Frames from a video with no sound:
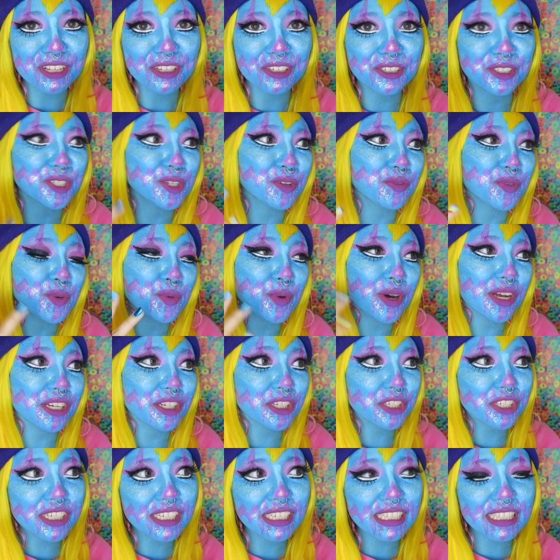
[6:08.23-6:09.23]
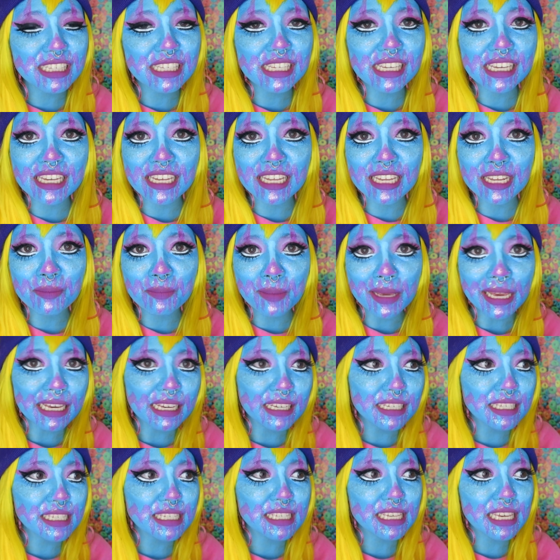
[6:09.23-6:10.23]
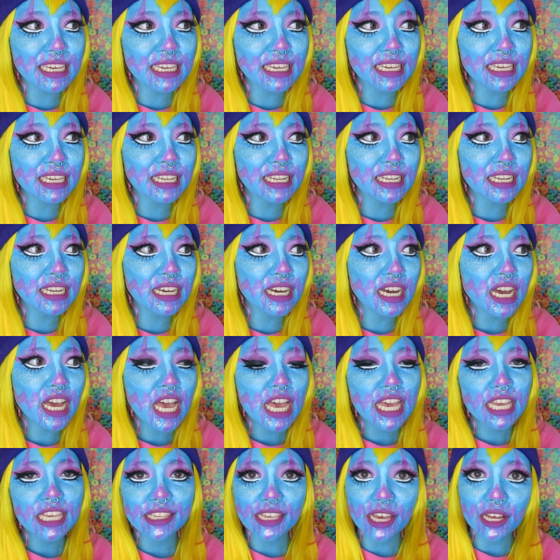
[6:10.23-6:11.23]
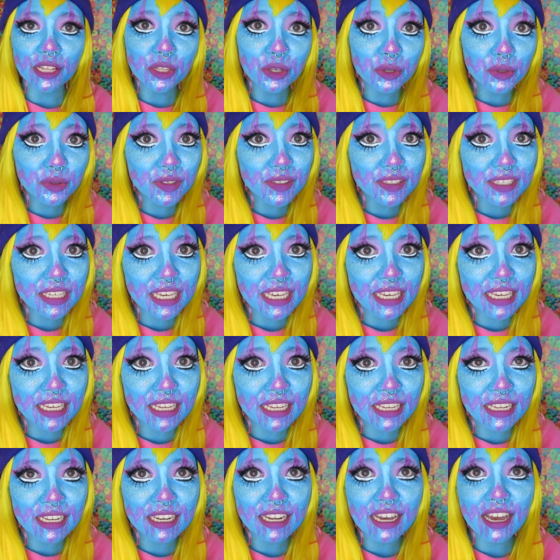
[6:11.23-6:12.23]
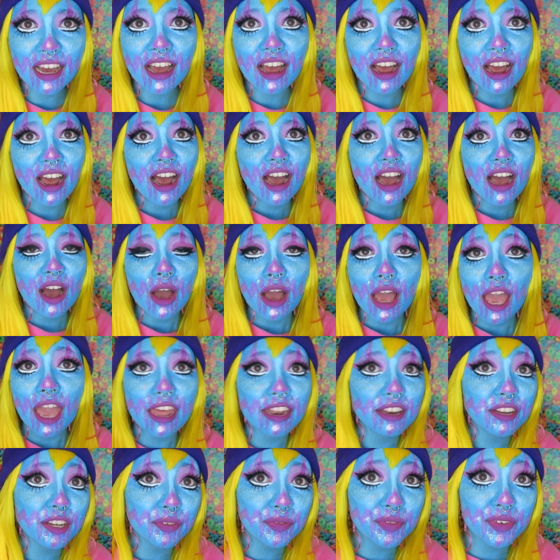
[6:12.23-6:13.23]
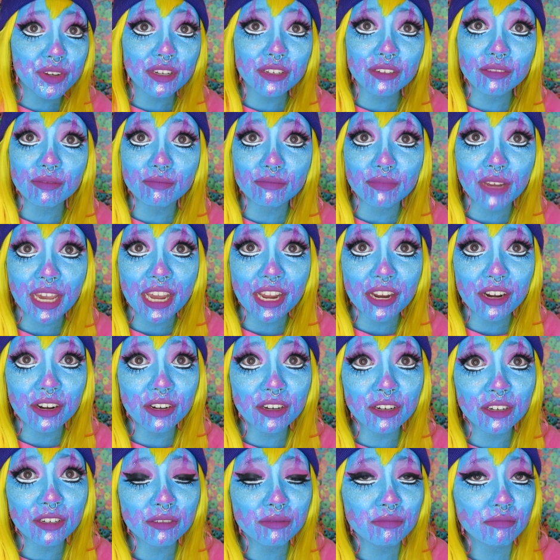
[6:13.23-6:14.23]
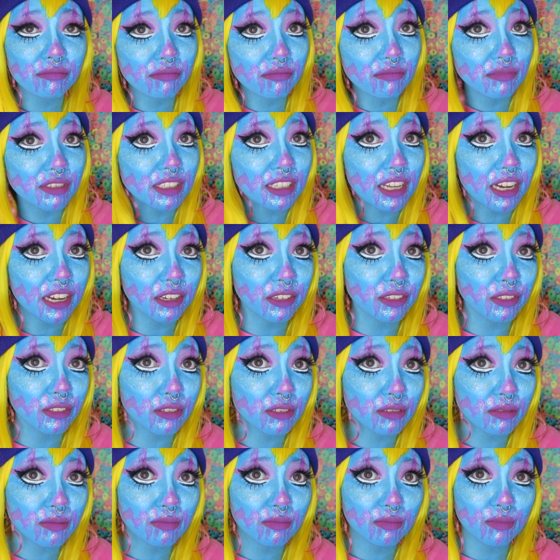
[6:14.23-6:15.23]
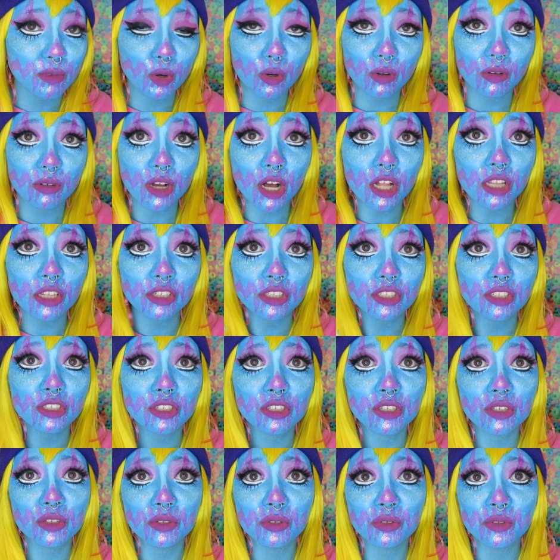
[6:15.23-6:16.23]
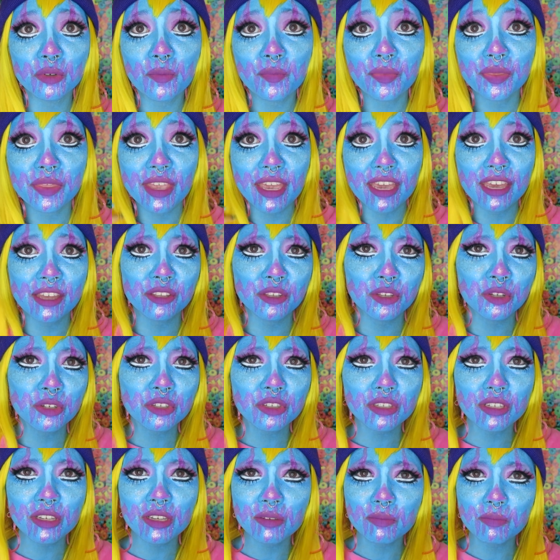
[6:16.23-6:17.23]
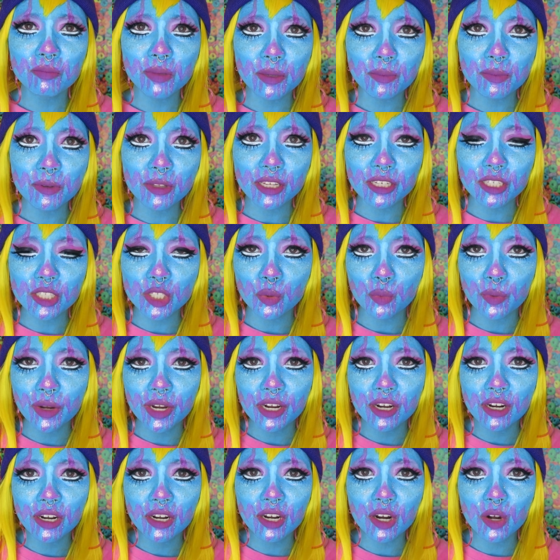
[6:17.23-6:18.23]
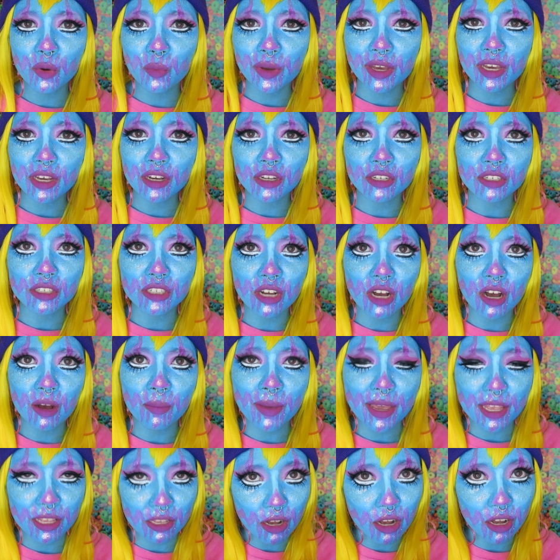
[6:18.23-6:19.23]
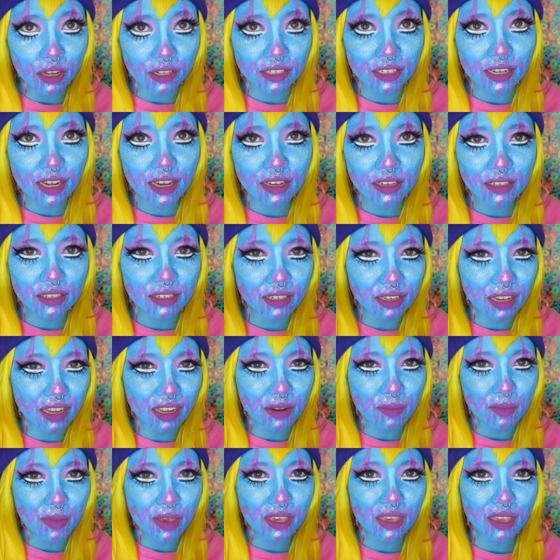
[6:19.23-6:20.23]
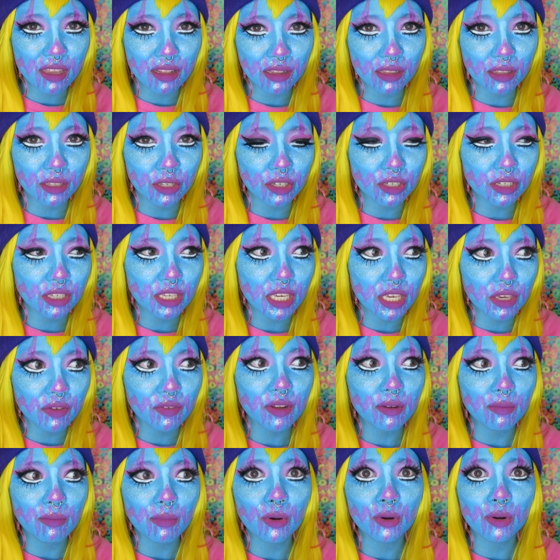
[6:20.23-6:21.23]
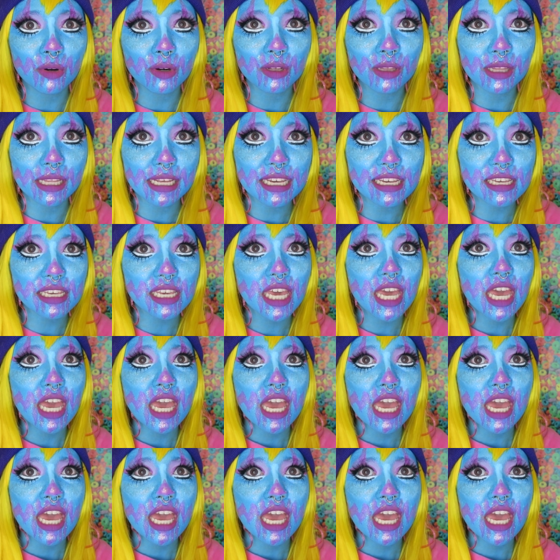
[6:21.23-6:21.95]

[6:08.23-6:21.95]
colors. So if you want green skin, pink skin, yellow skin, and different hair styles or colors too. And usually people like to wear a wig on top and contacts to kind of make it look even more like